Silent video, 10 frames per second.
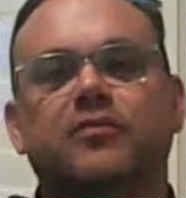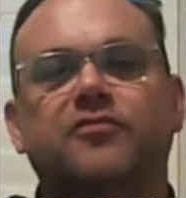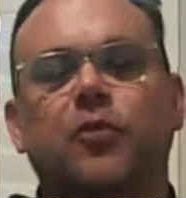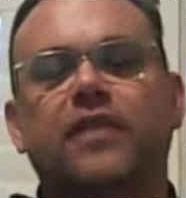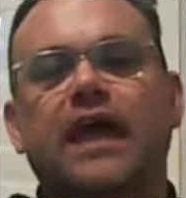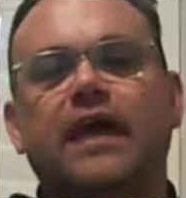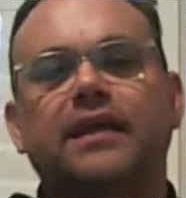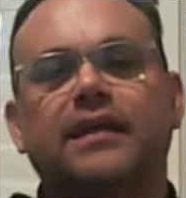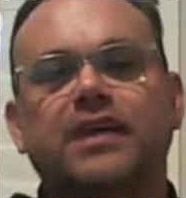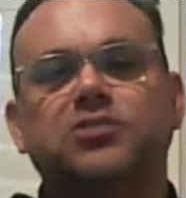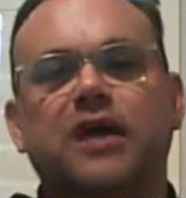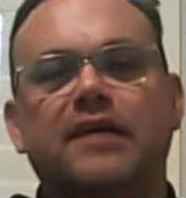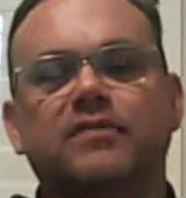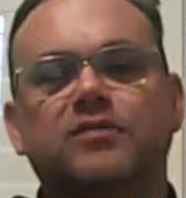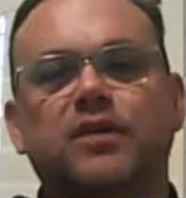Before that, I
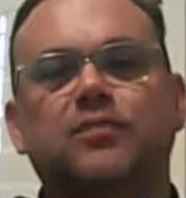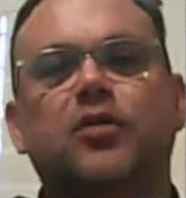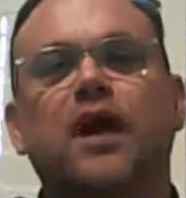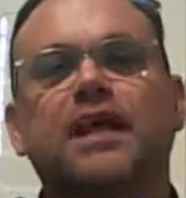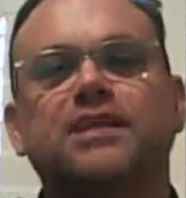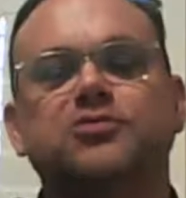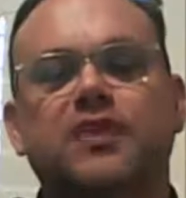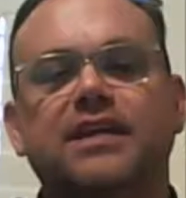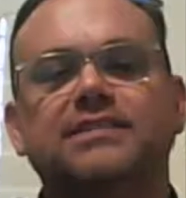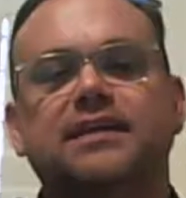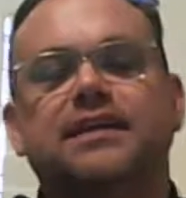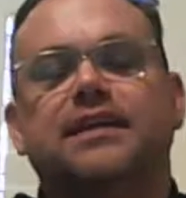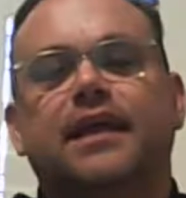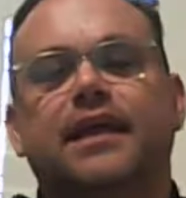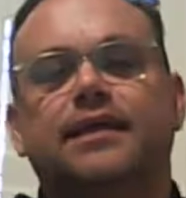traveled with Brian
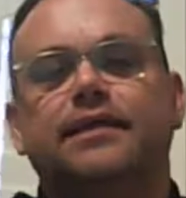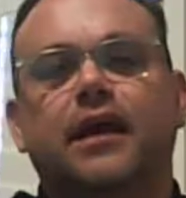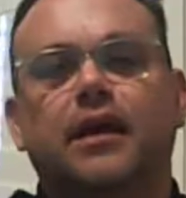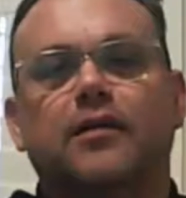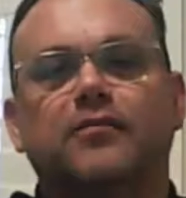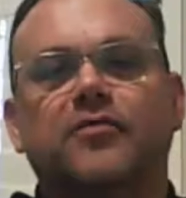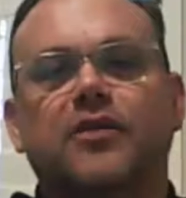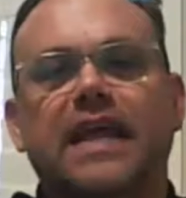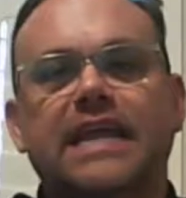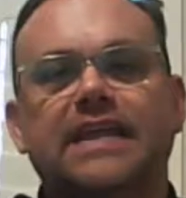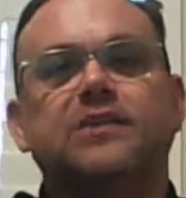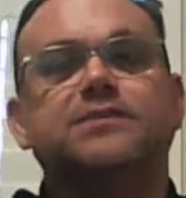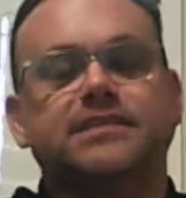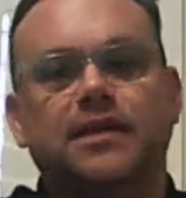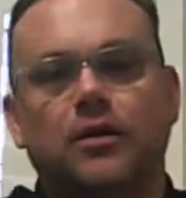Tracy, and um, for eight
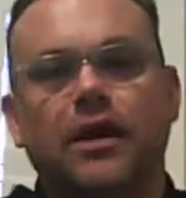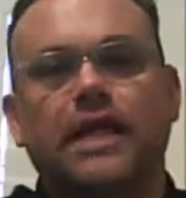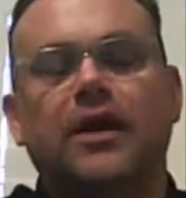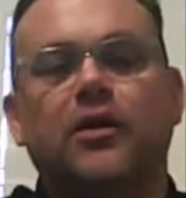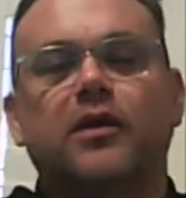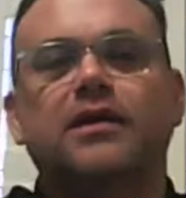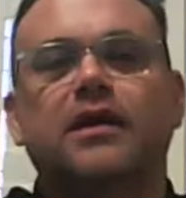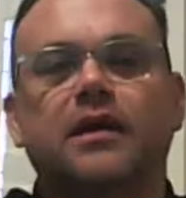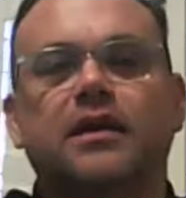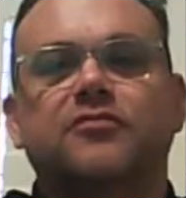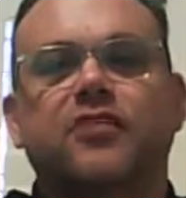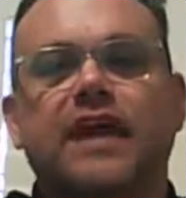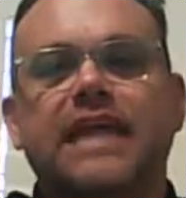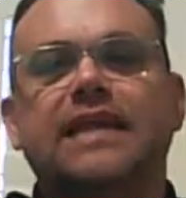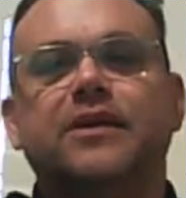years, that's how I met Eric.
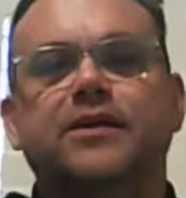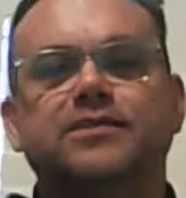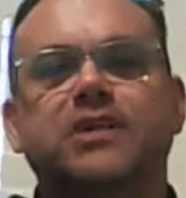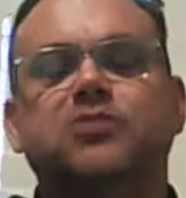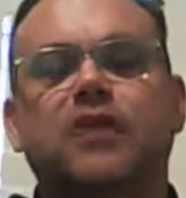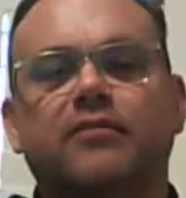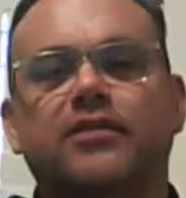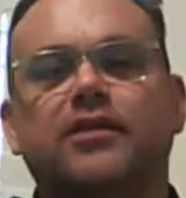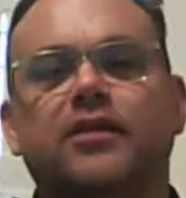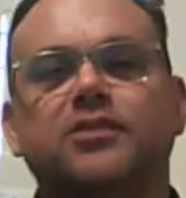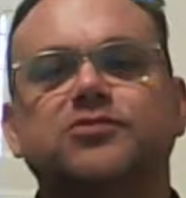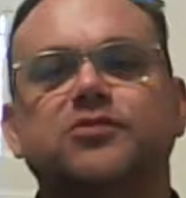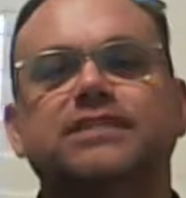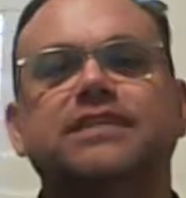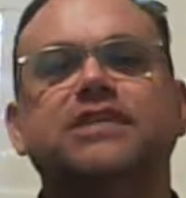For eight years, I traveled the
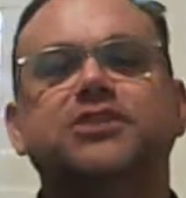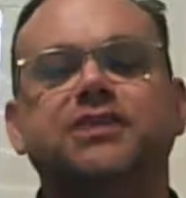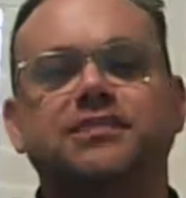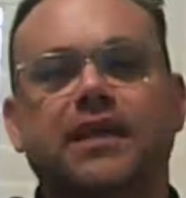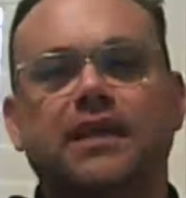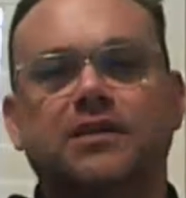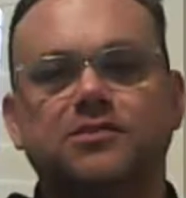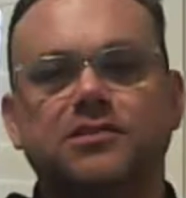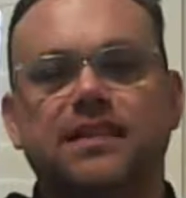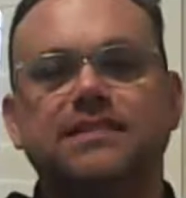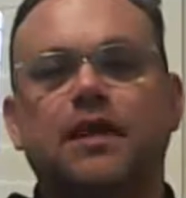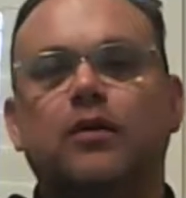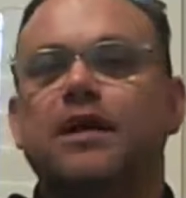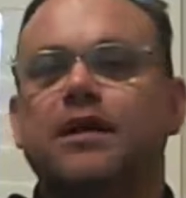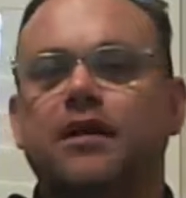country teaching sales, and that's
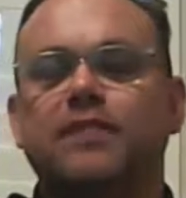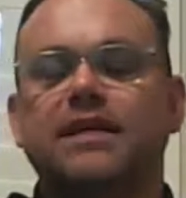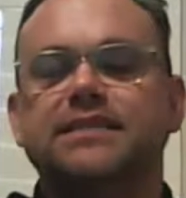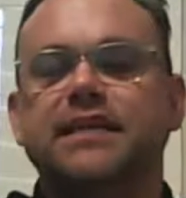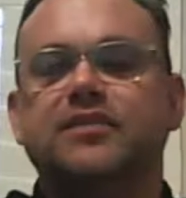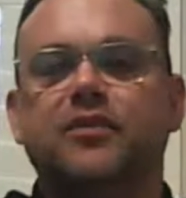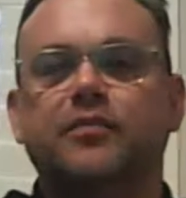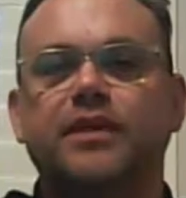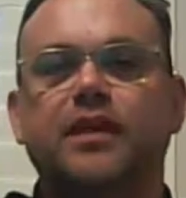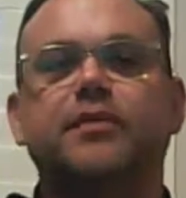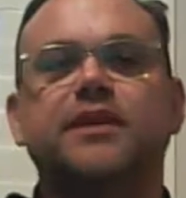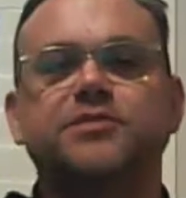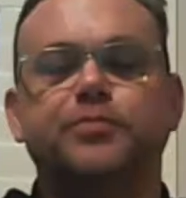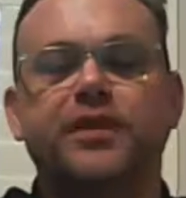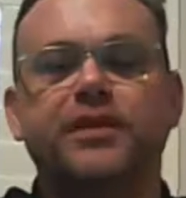how I cut my teeth on becoming
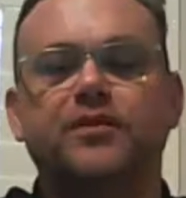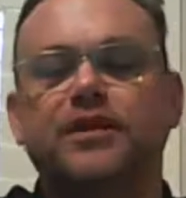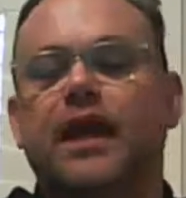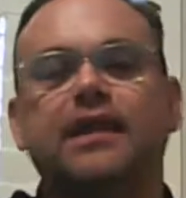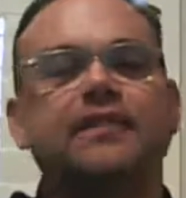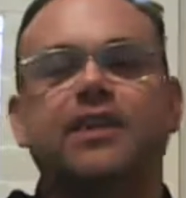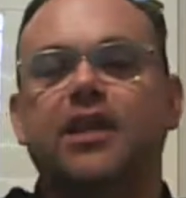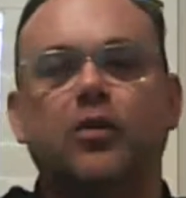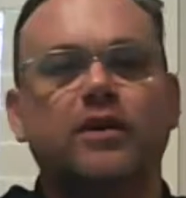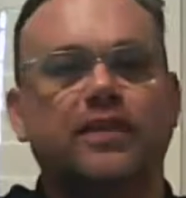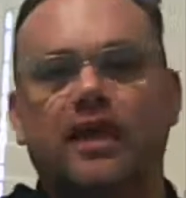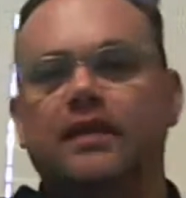a speaker, not even knowing